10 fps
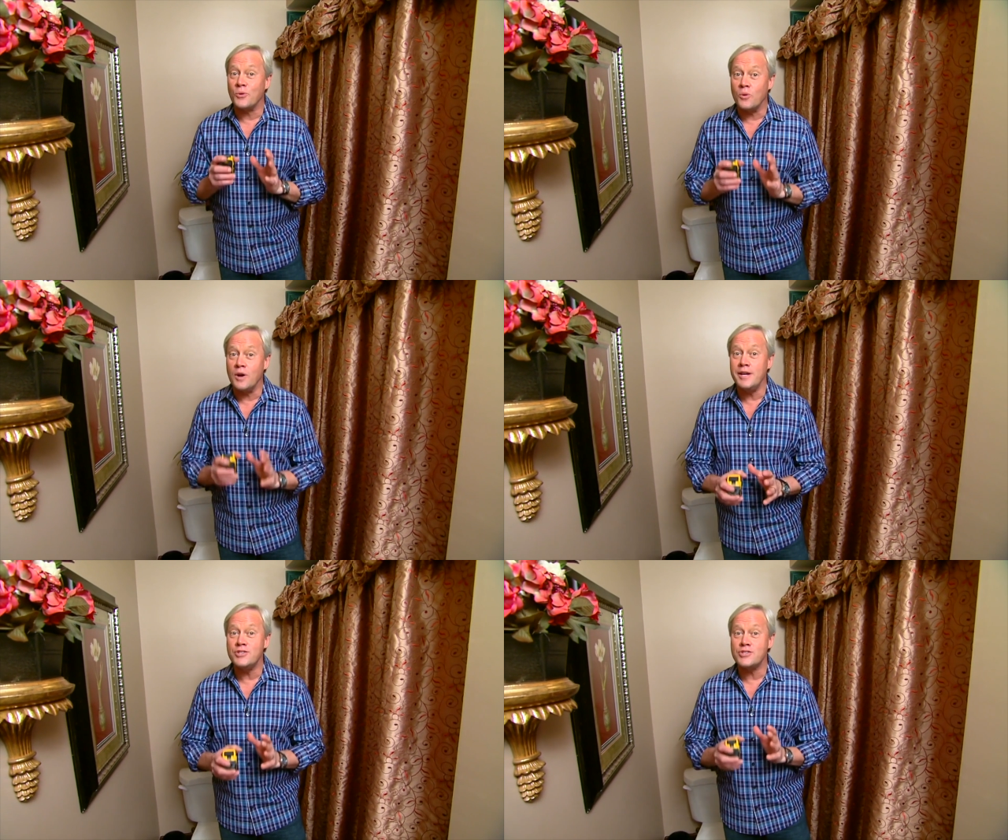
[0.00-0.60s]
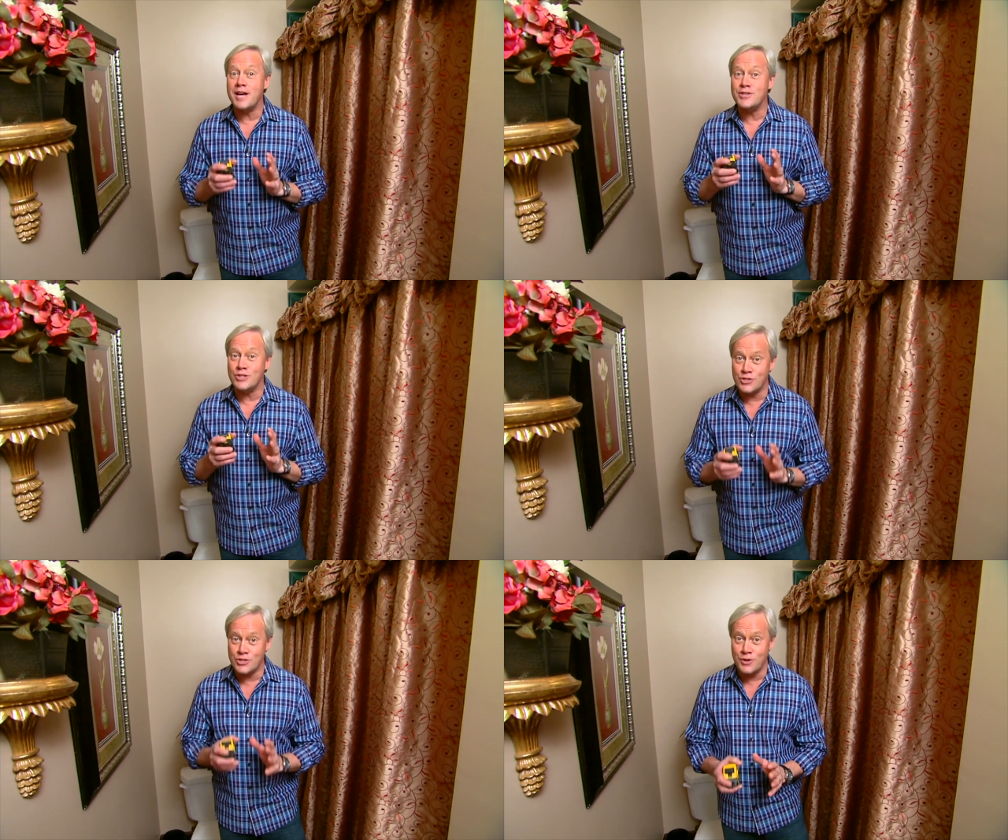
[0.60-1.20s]
the right size
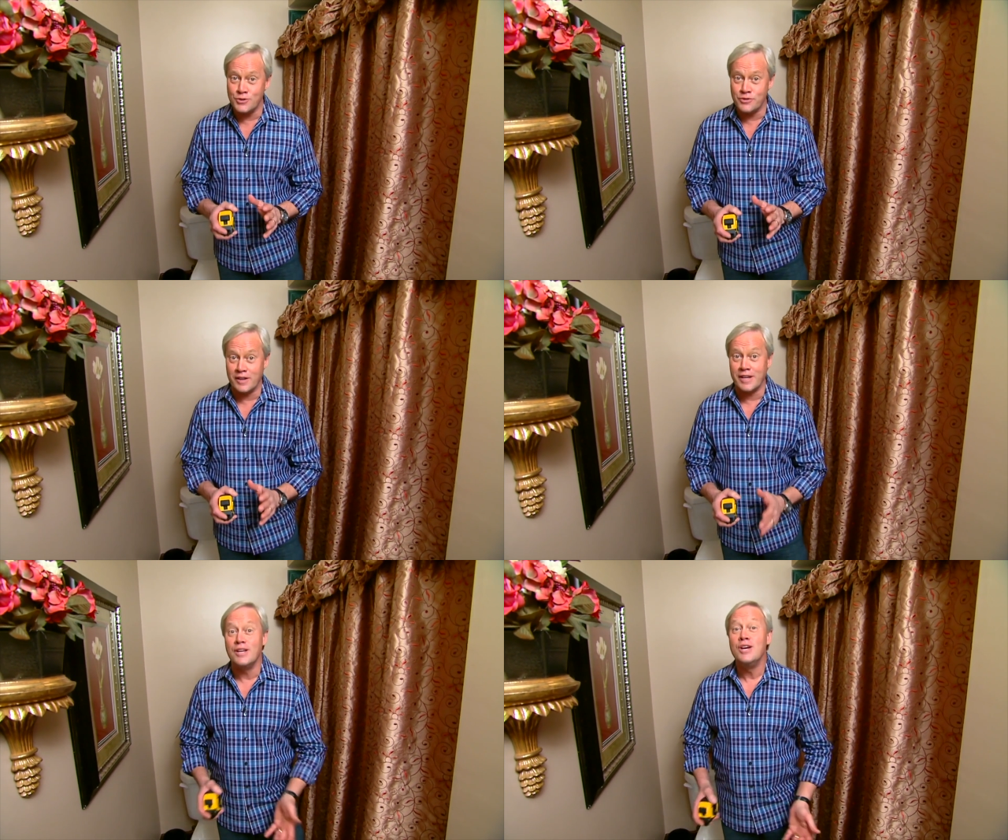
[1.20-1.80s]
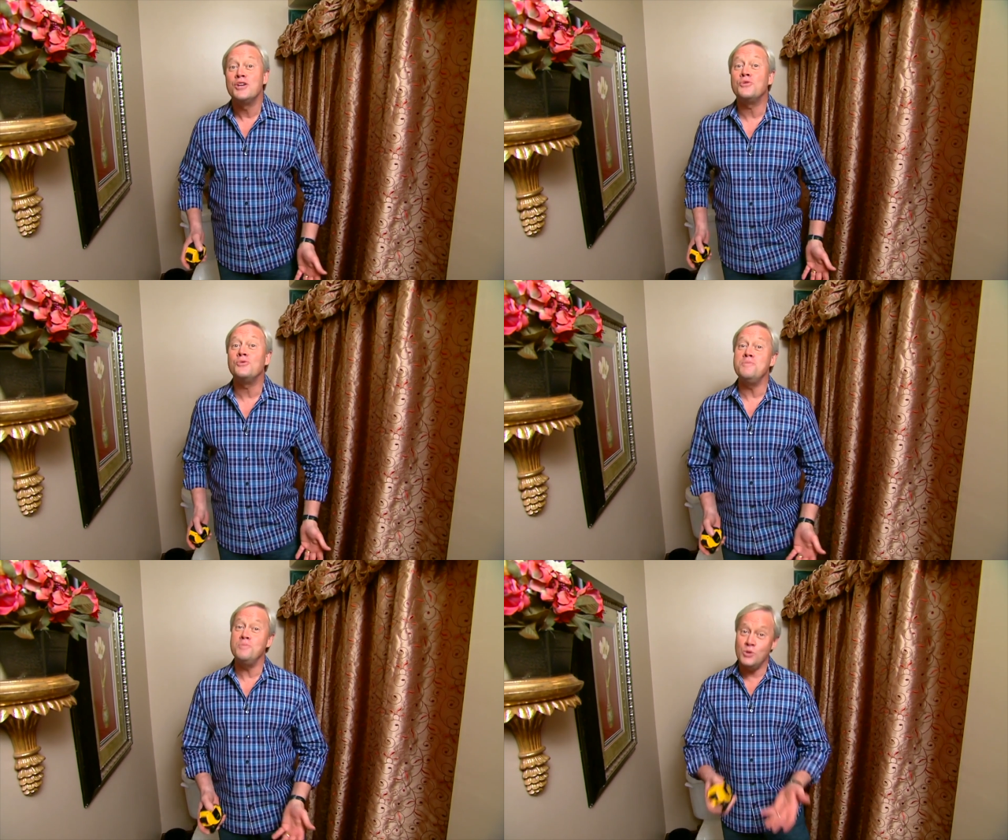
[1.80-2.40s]
exhaust fan to
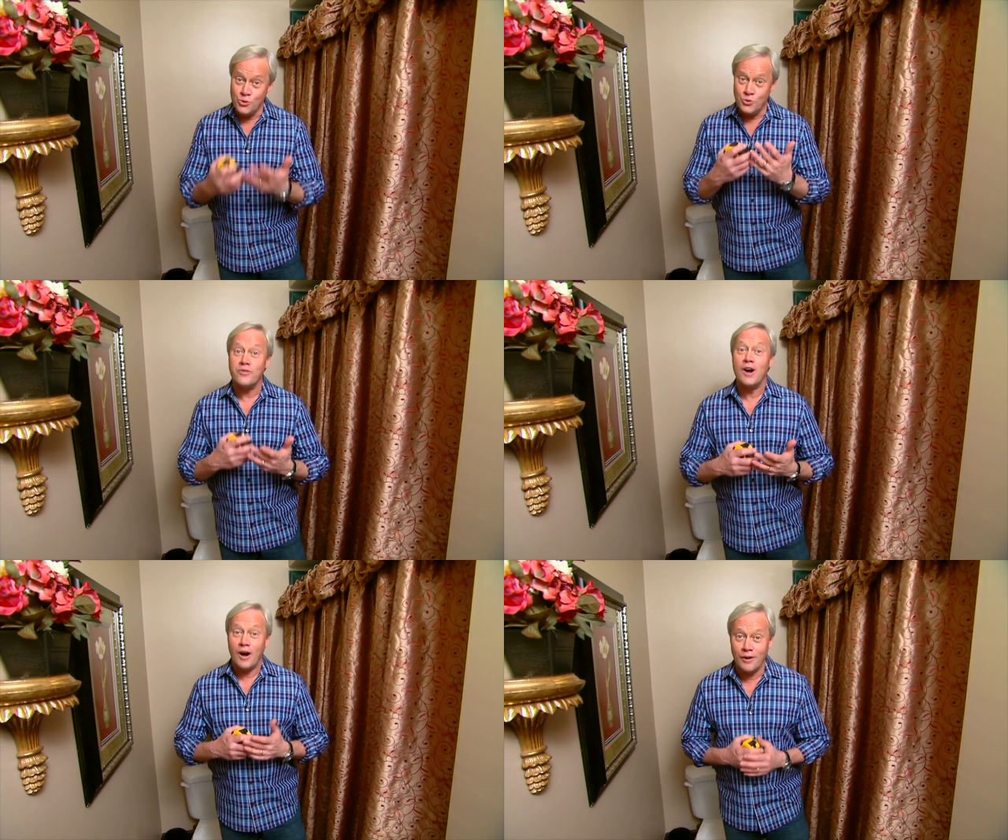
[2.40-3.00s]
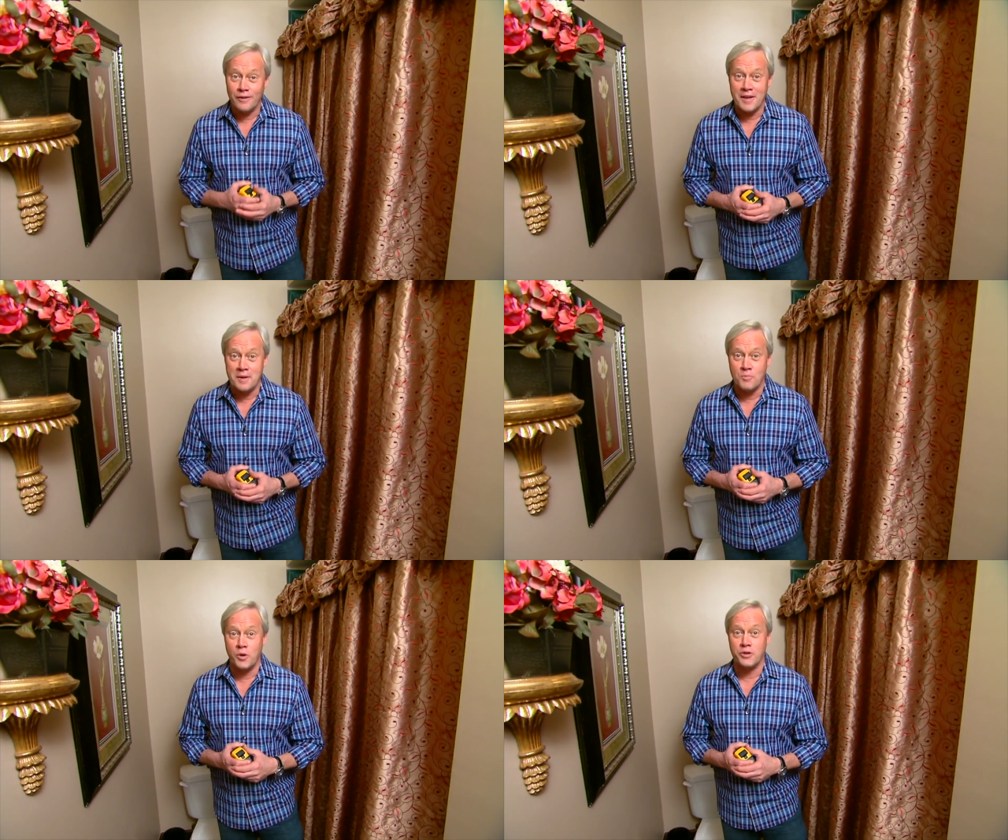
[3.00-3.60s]
remove all of that
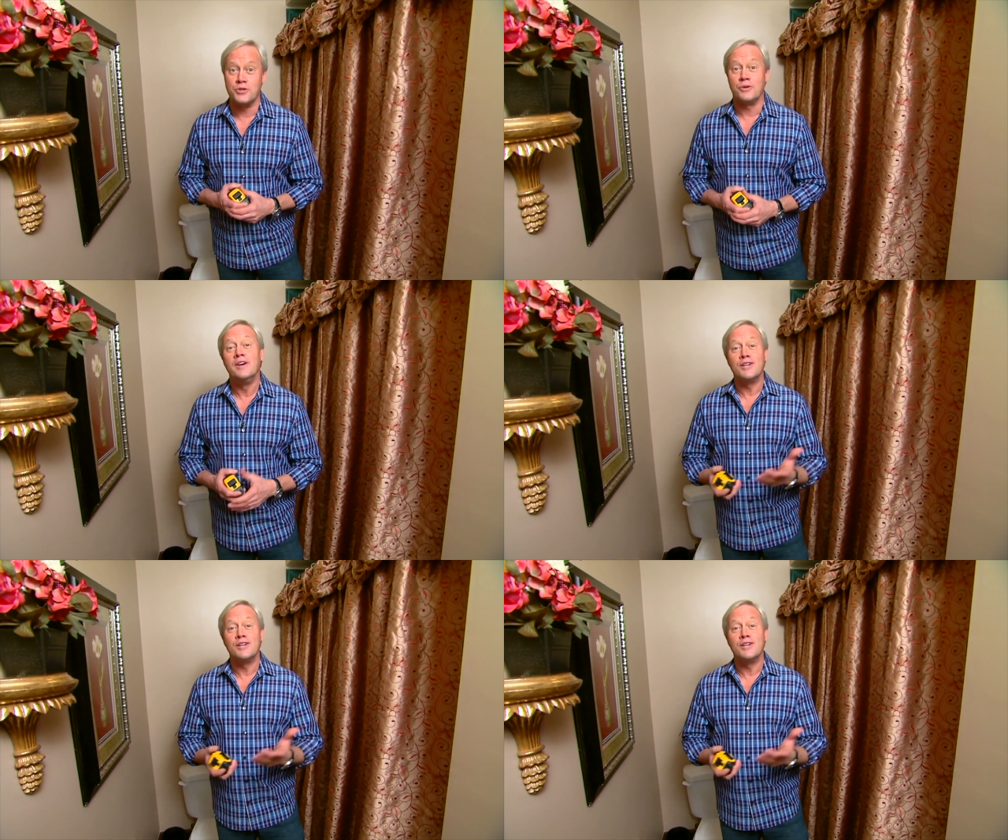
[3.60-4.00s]
moisture.